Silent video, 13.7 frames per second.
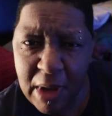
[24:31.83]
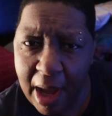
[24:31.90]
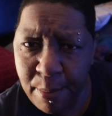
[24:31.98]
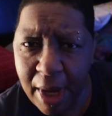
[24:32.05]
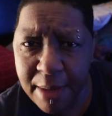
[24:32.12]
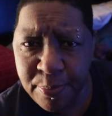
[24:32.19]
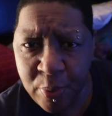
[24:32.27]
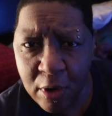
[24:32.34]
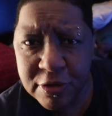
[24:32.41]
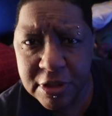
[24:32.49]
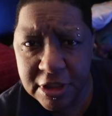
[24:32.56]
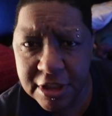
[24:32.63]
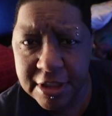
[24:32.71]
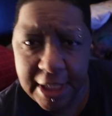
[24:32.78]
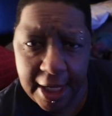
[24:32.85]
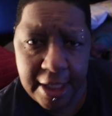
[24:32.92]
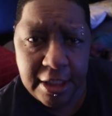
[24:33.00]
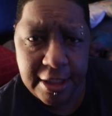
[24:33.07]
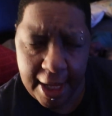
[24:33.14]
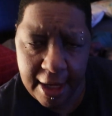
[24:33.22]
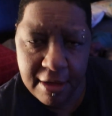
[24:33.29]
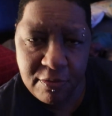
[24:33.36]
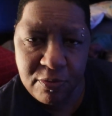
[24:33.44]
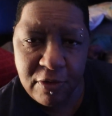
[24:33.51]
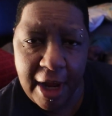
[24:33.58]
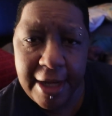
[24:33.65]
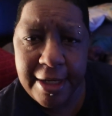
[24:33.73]
I might post this day today,
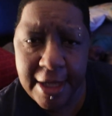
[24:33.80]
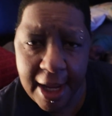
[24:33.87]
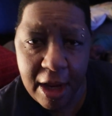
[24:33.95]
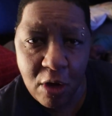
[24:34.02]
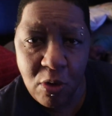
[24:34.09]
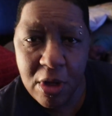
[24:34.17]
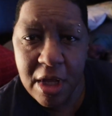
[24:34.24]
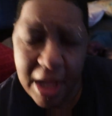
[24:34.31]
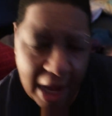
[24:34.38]
right now,